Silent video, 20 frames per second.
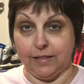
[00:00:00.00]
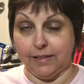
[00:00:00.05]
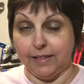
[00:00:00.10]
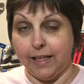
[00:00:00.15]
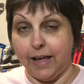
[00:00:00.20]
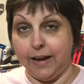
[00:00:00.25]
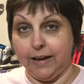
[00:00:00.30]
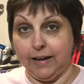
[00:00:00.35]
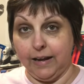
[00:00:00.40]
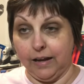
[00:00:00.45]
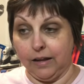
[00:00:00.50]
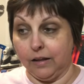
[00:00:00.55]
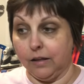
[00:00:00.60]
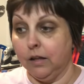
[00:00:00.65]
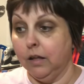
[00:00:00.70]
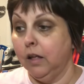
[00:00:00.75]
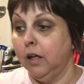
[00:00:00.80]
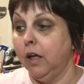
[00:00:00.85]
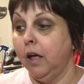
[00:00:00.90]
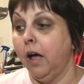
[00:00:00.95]
the lighting,
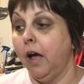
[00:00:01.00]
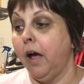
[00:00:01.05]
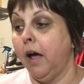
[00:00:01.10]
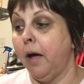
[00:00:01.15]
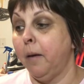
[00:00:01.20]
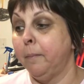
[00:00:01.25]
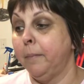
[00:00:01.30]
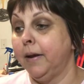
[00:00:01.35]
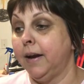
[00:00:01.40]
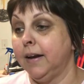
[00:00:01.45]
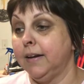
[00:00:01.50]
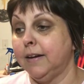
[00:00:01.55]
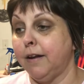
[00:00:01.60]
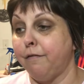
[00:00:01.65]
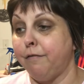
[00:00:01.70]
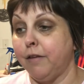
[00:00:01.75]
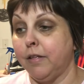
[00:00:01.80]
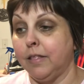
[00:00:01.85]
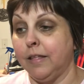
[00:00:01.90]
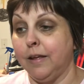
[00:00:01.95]
um, but I
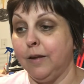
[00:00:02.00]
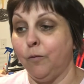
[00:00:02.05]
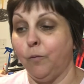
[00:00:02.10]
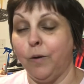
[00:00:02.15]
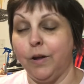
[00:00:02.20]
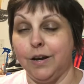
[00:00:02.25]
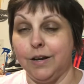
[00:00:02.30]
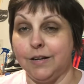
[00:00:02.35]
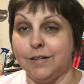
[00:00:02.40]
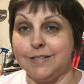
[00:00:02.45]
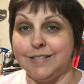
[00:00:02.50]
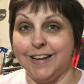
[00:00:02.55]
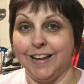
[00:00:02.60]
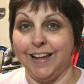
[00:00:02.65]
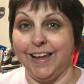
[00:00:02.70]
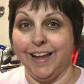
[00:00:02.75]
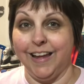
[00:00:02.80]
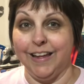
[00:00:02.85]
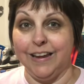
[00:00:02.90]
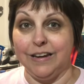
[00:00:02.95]
definitely wanted to
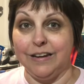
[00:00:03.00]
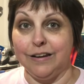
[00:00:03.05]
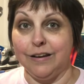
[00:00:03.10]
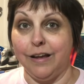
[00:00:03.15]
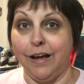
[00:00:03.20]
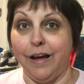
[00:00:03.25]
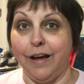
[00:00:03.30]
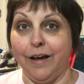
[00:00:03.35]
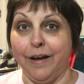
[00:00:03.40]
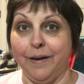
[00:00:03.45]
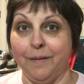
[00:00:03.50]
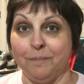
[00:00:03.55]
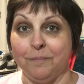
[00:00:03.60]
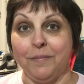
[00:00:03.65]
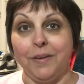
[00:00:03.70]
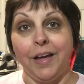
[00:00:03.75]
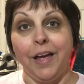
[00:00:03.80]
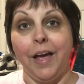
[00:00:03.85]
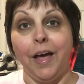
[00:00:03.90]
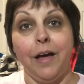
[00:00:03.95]
get um,
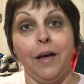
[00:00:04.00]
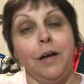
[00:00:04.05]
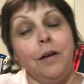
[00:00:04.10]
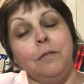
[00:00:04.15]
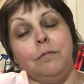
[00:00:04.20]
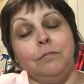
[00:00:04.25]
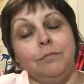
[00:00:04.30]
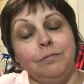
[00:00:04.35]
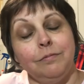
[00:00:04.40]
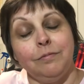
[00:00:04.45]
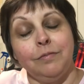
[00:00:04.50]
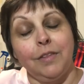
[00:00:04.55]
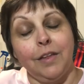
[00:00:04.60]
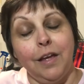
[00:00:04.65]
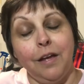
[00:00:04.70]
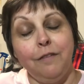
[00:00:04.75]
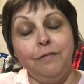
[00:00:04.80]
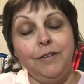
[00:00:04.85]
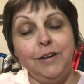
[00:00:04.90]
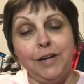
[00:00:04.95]

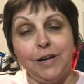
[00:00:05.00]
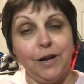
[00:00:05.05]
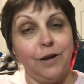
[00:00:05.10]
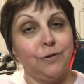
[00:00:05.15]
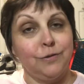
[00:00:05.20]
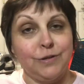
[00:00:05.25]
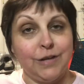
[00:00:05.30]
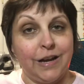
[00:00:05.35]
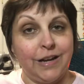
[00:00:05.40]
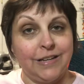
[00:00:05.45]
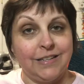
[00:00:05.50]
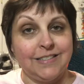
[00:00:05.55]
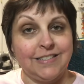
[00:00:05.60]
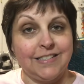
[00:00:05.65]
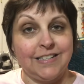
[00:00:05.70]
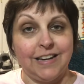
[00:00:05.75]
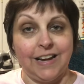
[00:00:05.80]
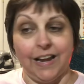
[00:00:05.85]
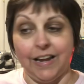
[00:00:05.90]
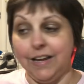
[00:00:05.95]
a, a, video done
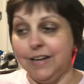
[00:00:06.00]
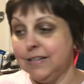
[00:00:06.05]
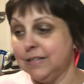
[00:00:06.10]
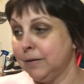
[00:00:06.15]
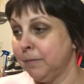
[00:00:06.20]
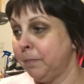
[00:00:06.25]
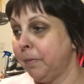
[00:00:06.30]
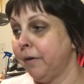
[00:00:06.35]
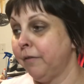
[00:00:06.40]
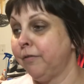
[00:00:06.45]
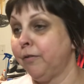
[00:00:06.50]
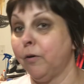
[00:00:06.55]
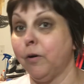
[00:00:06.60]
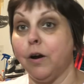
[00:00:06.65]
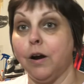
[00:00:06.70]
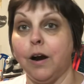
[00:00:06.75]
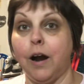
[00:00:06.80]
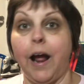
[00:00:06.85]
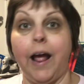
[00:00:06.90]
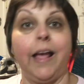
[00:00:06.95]
tonight
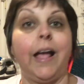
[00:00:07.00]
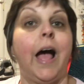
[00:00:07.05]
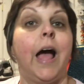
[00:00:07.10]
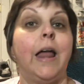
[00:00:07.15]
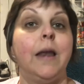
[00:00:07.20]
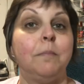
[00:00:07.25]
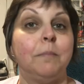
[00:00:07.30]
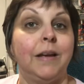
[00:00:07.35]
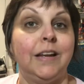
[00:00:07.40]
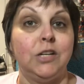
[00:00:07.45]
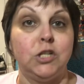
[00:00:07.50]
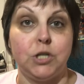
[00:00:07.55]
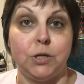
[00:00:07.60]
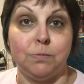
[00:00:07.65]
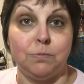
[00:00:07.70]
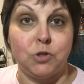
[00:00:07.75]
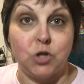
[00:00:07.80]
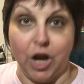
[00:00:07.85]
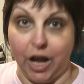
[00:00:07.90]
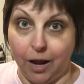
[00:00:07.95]
before I got in my
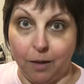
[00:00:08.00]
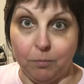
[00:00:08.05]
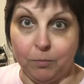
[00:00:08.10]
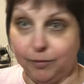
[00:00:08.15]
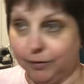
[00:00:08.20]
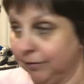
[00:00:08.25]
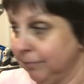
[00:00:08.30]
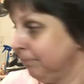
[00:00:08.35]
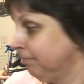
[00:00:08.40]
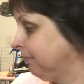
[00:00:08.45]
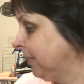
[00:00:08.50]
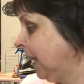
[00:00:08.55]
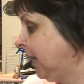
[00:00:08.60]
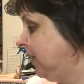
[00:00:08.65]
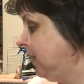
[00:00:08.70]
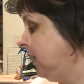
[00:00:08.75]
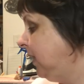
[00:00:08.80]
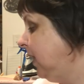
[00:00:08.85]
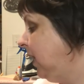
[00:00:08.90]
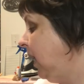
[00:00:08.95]
gym jams,
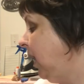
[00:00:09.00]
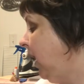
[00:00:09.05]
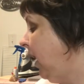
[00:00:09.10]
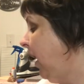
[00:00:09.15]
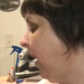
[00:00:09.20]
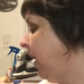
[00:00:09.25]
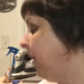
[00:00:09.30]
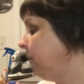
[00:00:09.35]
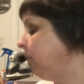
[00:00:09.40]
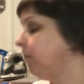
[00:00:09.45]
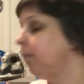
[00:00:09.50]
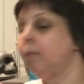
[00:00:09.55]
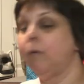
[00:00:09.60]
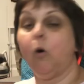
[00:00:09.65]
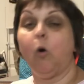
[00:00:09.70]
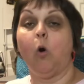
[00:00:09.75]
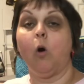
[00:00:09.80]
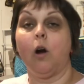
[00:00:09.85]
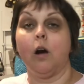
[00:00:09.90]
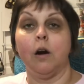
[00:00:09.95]
um,
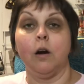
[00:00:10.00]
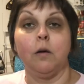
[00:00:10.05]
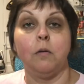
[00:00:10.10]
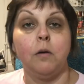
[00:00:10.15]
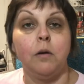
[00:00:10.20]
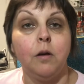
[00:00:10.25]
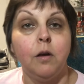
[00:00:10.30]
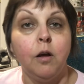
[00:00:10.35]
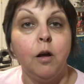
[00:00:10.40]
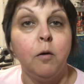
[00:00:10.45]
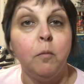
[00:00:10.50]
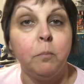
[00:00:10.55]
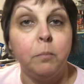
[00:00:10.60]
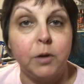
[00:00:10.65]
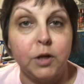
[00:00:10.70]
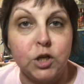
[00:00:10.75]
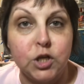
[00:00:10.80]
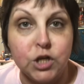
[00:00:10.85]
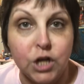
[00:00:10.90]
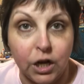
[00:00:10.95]
or
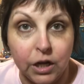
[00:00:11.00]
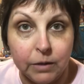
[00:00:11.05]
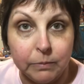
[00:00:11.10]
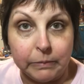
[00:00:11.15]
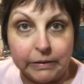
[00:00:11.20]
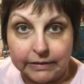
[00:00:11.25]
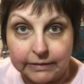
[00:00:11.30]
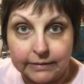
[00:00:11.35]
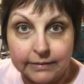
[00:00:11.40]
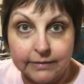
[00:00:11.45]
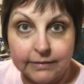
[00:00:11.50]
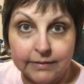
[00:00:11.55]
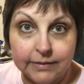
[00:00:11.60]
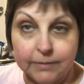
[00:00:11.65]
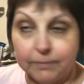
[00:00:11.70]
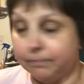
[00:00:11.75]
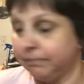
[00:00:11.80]
pajamas.